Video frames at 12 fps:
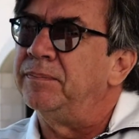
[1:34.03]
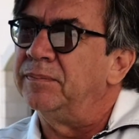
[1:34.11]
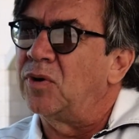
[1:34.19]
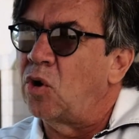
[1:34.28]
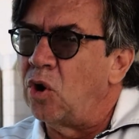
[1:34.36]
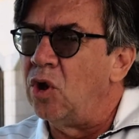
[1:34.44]

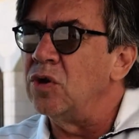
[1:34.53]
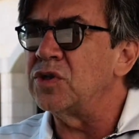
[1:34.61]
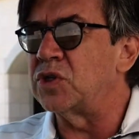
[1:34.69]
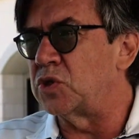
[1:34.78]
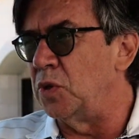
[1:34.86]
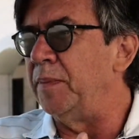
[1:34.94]
close
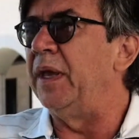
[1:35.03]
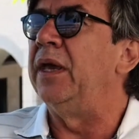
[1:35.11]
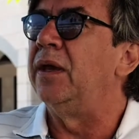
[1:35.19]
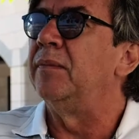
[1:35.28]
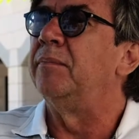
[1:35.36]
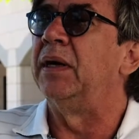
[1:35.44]
to me,
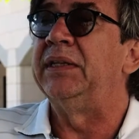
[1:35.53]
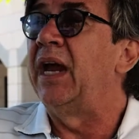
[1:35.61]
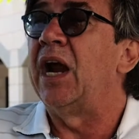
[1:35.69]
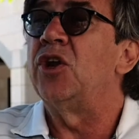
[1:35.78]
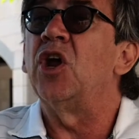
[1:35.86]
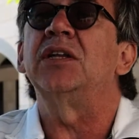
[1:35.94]
but they
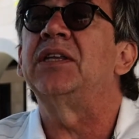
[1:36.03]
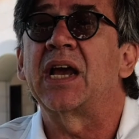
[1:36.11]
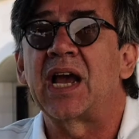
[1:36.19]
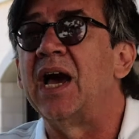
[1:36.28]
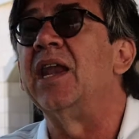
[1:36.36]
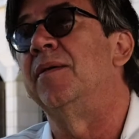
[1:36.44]
are not
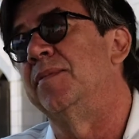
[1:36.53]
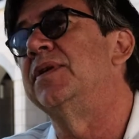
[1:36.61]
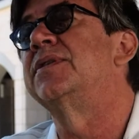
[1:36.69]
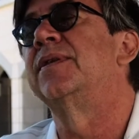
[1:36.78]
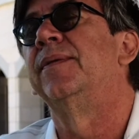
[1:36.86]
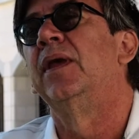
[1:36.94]
economists.